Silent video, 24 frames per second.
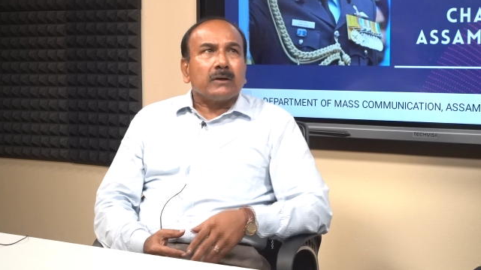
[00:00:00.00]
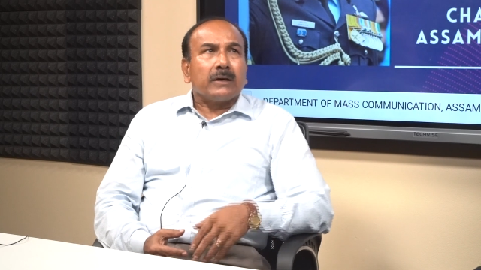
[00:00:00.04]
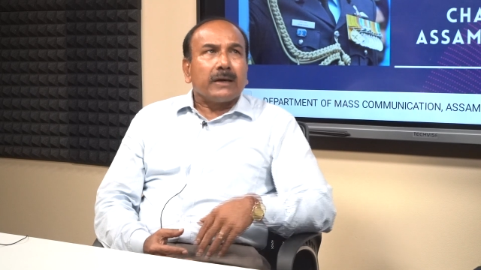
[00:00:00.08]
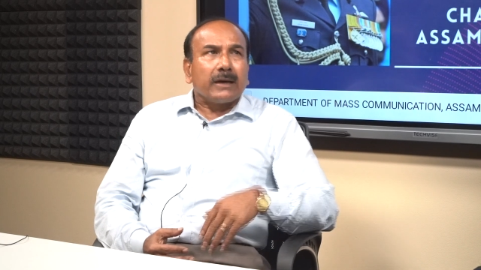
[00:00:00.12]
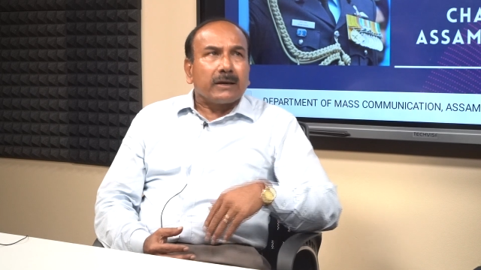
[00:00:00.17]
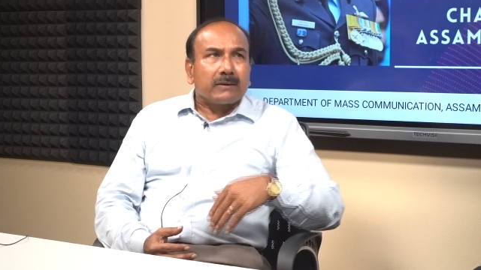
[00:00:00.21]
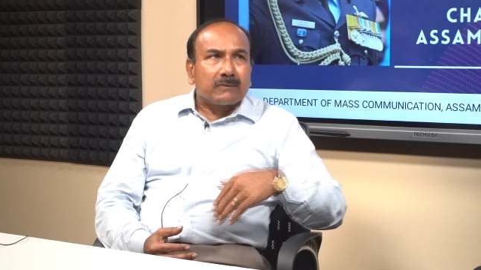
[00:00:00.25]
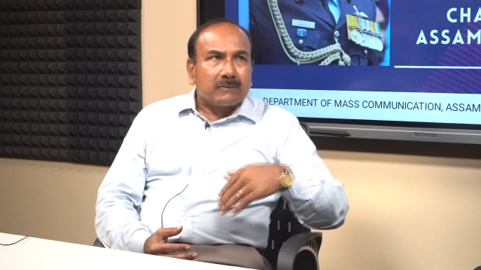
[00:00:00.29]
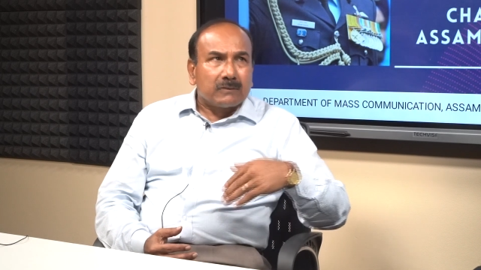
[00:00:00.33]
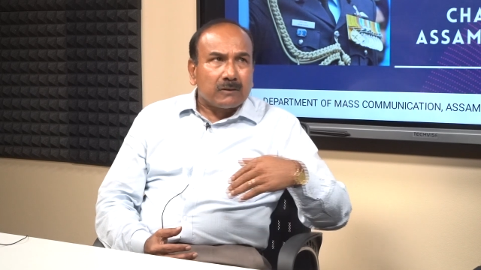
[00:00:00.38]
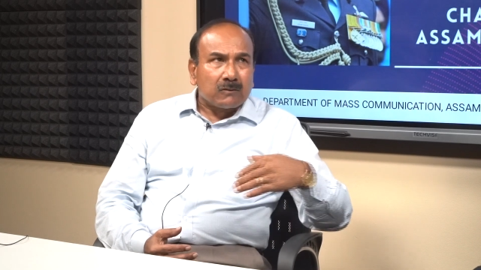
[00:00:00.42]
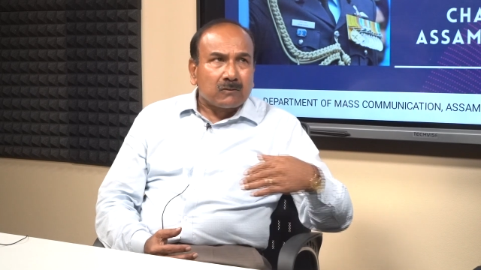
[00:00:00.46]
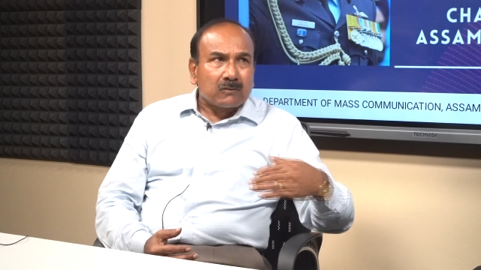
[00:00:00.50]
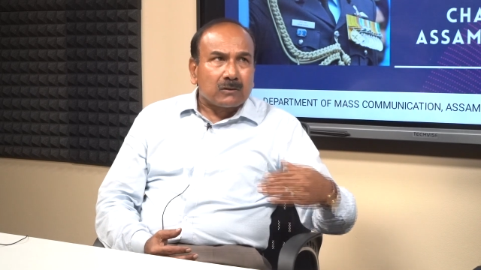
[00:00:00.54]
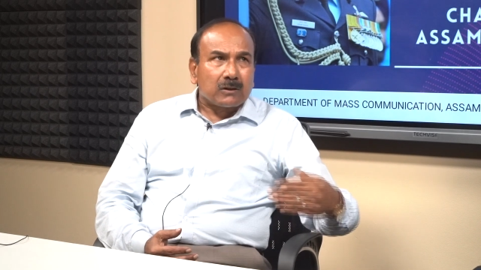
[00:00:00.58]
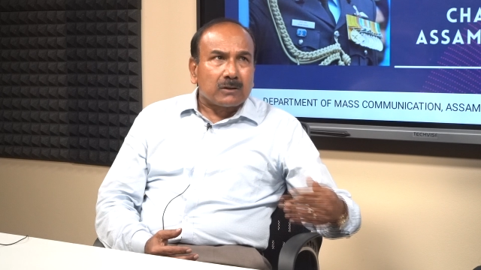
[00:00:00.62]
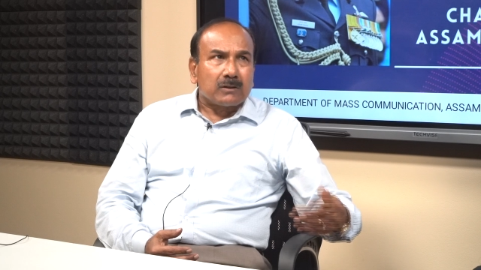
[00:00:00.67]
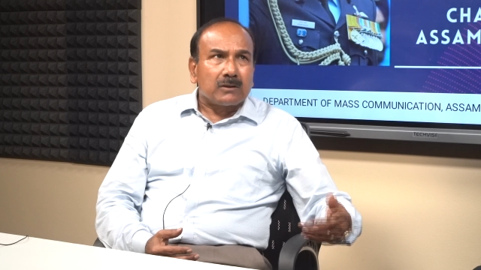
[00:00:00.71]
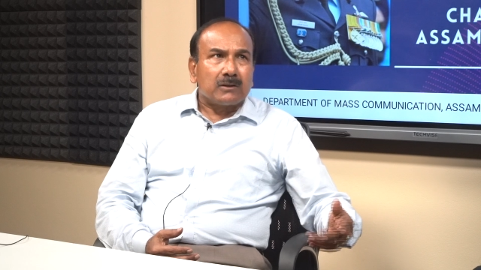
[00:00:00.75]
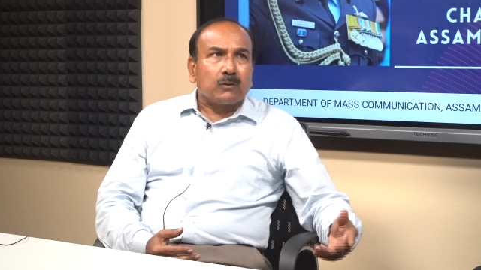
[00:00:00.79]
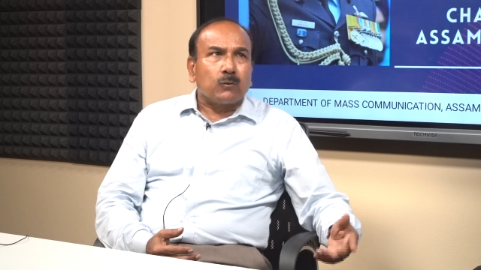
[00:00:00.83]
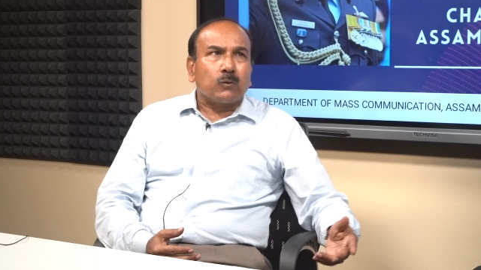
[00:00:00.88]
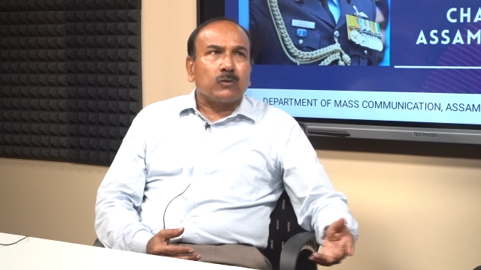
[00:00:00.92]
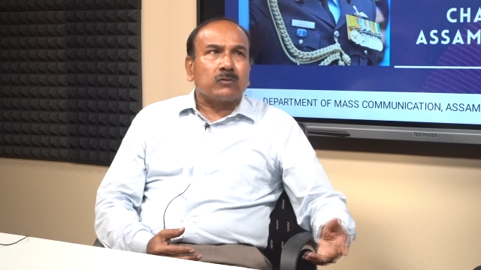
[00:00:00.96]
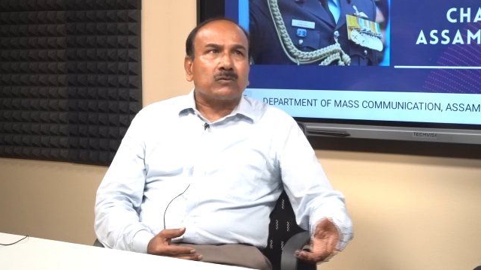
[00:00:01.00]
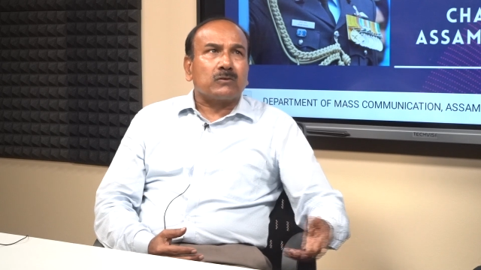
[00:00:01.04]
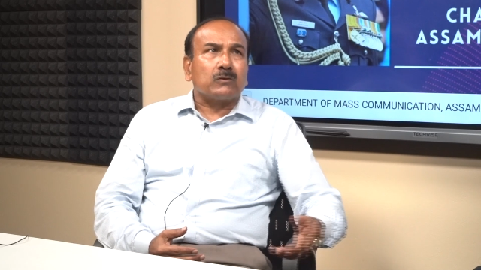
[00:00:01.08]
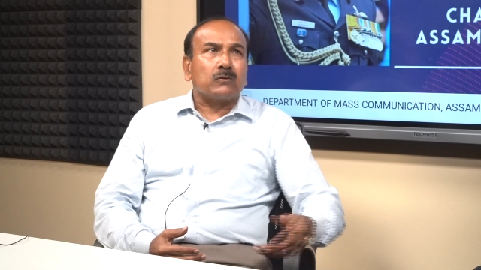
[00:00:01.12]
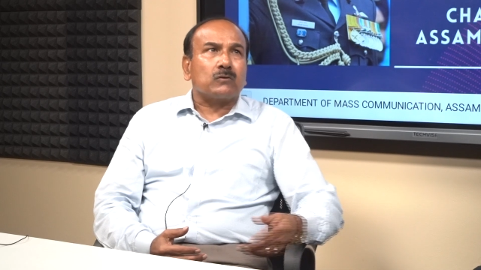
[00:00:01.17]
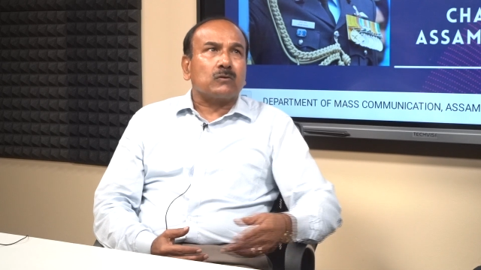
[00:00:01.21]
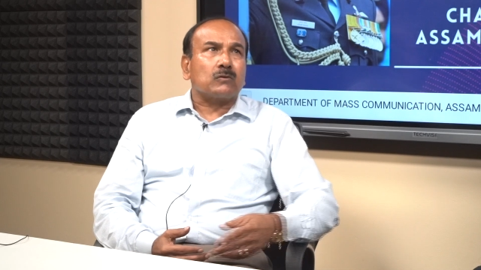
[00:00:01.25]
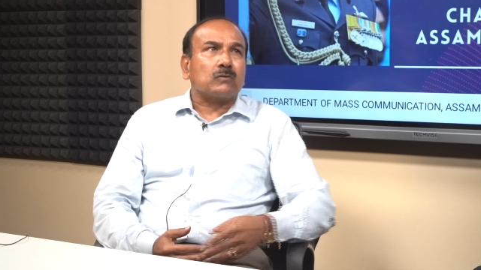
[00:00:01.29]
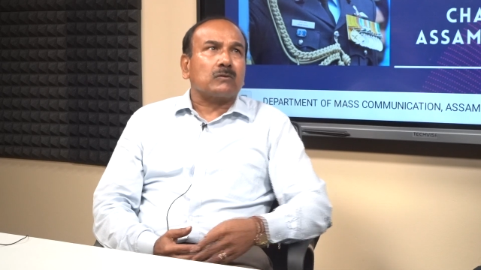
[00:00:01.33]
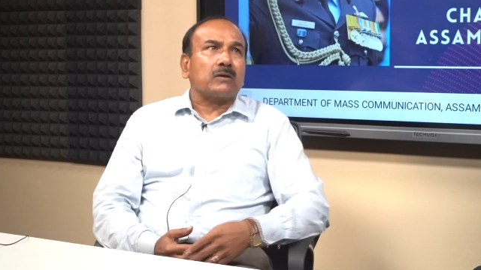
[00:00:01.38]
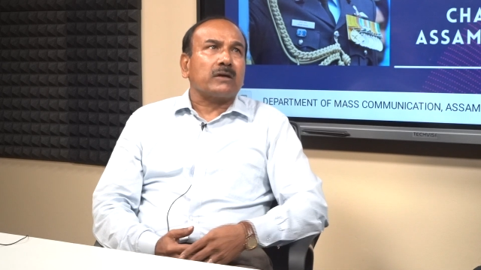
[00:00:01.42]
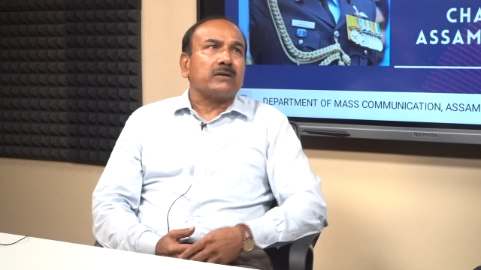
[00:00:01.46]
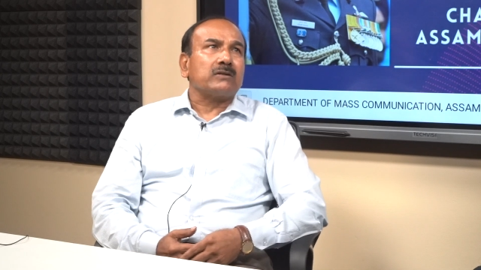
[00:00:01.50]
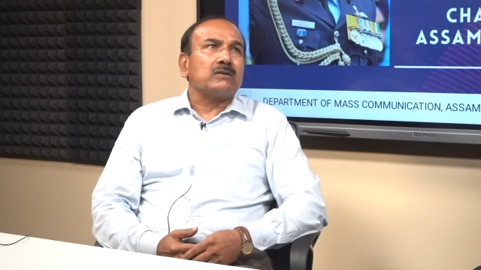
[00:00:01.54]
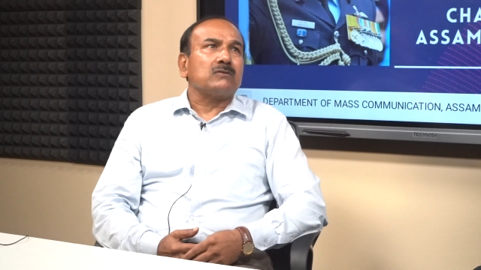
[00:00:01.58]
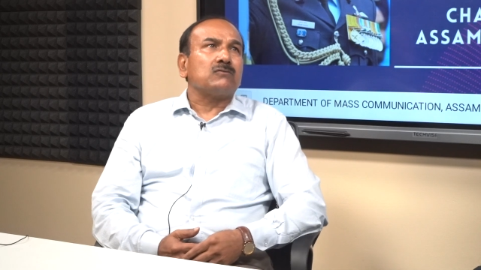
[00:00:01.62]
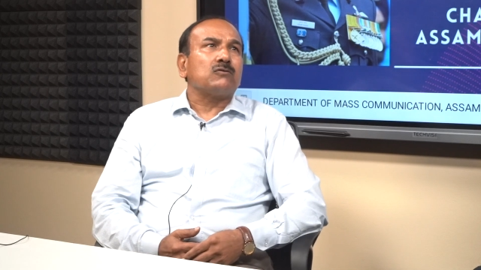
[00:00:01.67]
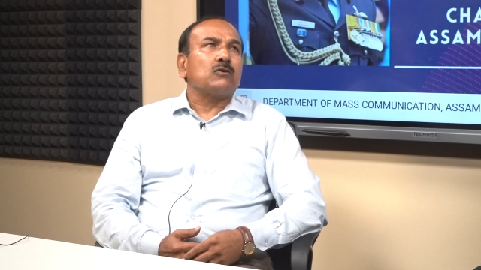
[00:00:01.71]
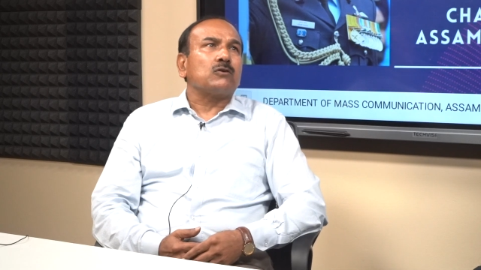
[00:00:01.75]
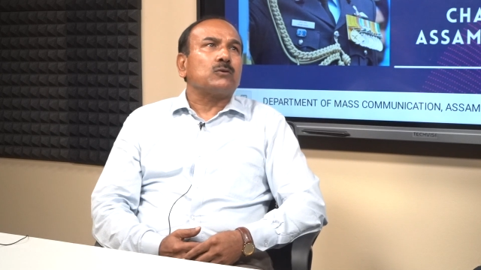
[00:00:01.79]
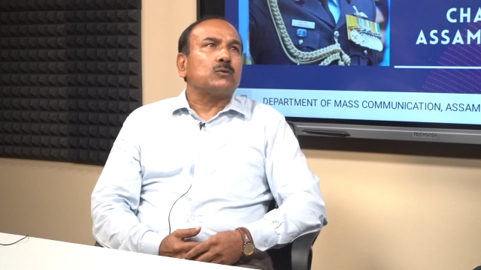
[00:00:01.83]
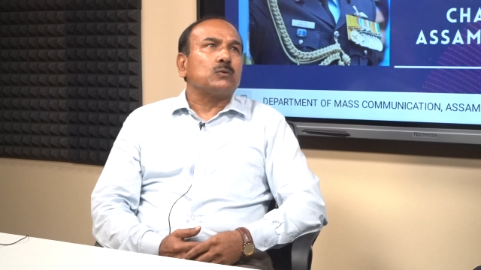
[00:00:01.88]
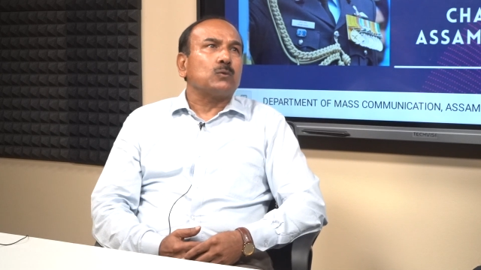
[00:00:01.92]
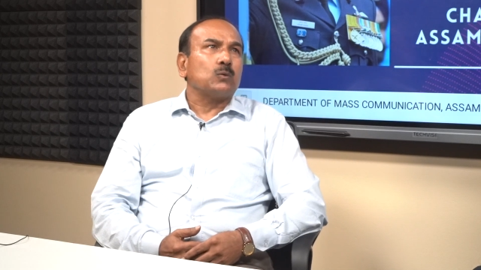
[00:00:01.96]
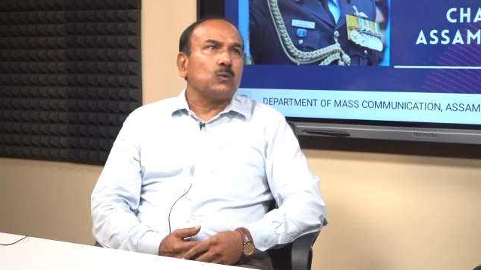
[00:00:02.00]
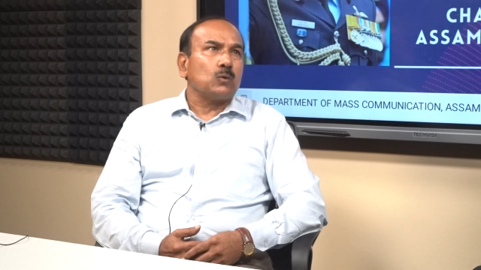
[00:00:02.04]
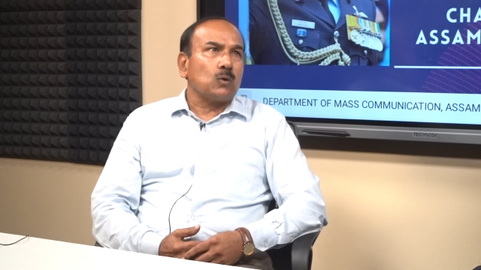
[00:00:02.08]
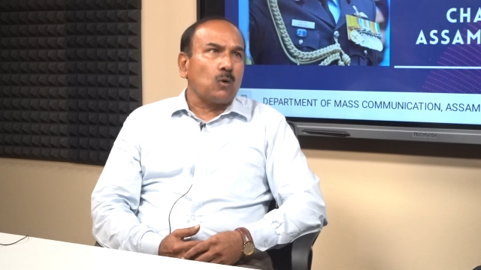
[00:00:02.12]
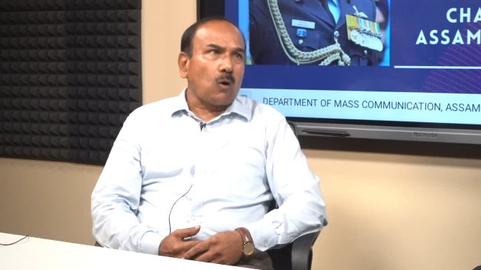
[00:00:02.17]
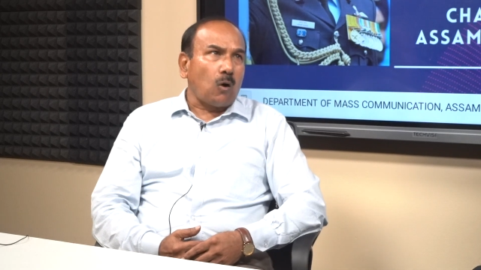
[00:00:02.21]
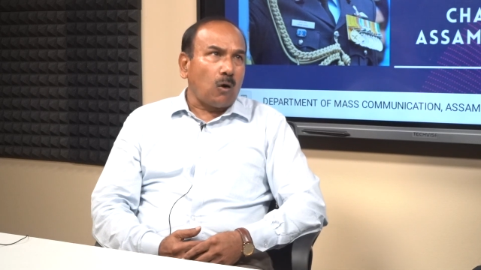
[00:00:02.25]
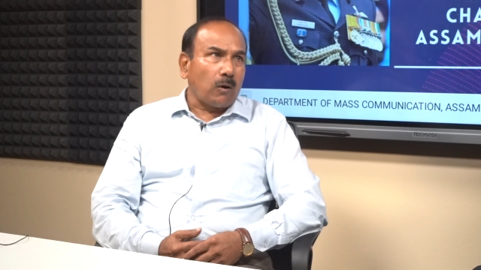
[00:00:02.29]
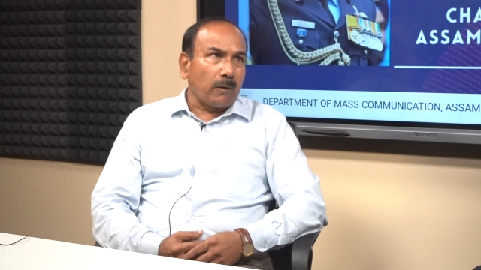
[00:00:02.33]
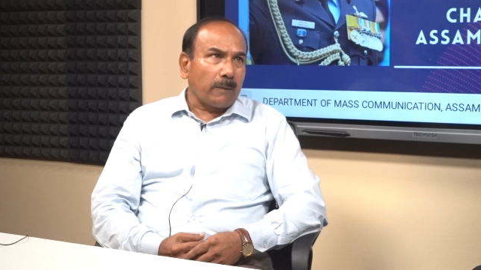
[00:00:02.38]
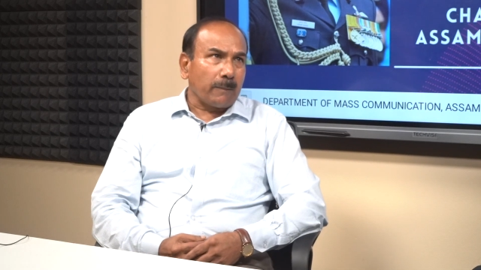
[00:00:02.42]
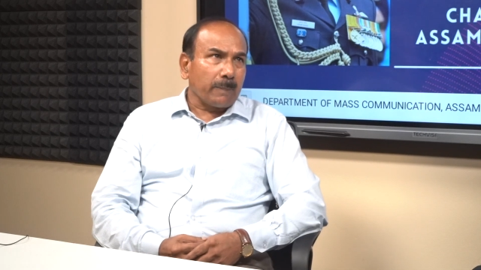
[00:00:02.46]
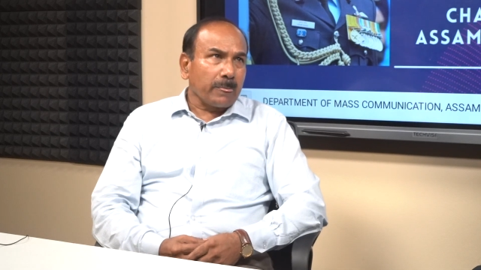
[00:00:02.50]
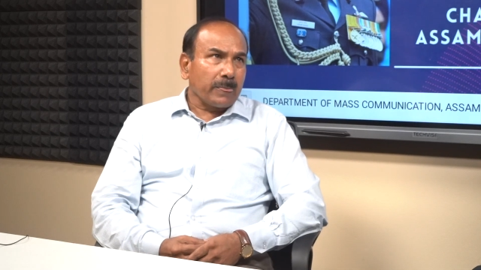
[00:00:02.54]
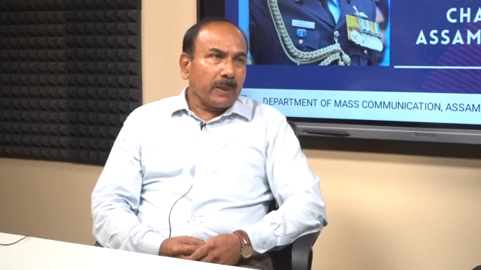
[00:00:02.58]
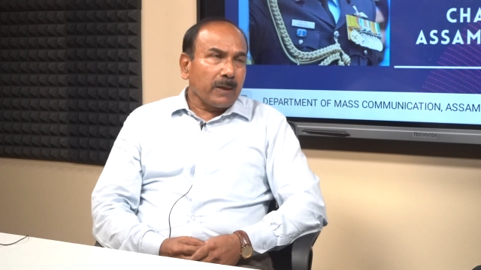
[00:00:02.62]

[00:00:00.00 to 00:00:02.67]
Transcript: existed in the Western society for too long,